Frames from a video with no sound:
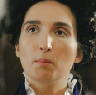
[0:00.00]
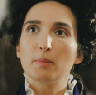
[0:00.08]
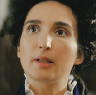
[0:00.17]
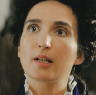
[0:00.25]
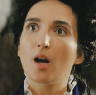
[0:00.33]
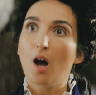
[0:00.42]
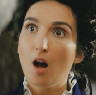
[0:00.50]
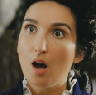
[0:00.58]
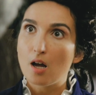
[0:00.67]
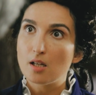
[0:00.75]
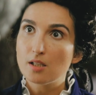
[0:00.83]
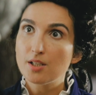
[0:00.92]

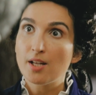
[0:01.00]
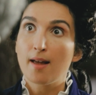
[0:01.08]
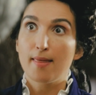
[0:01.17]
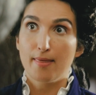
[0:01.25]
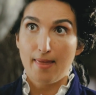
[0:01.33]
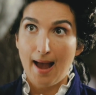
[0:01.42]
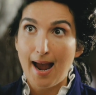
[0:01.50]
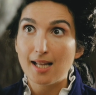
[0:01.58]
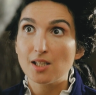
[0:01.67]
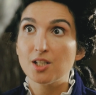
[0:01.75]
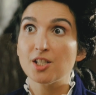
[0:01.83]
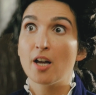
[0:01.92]
Because
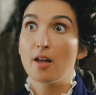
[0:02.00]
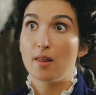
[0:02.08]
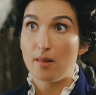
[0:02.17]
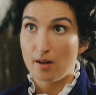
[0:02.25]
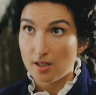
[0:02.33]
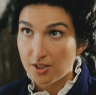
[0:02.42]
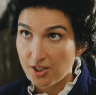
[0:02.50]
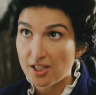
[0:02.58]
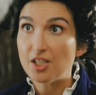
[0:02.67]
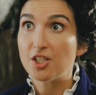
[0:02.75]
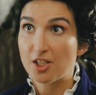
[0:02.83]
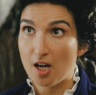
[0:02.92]
that's the
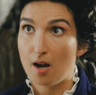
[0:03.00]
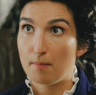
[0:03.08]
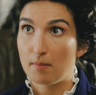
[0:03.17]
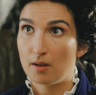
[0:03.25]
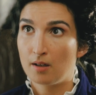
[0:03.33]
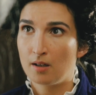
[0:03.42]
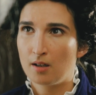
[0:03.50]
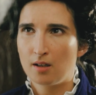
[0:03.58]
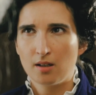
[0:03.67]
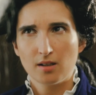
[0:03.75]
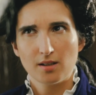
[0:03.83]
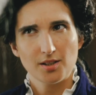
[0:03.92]
system.
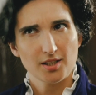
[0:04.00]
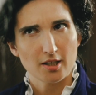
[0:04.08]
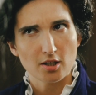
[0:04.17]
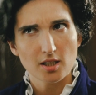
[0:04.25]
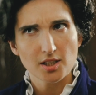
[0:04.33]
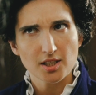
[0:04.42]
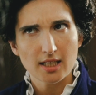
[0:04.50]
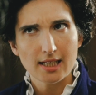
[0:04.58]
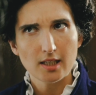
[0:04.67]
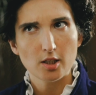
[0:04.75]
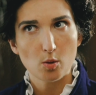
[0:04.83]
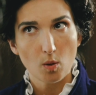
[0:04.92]
Seriously?
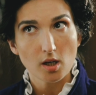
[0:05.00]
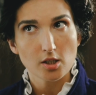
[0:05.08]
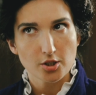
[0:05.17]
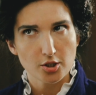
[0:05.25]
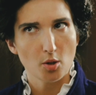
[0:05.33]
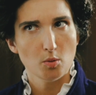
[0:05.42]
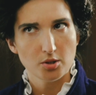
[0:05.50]
You are so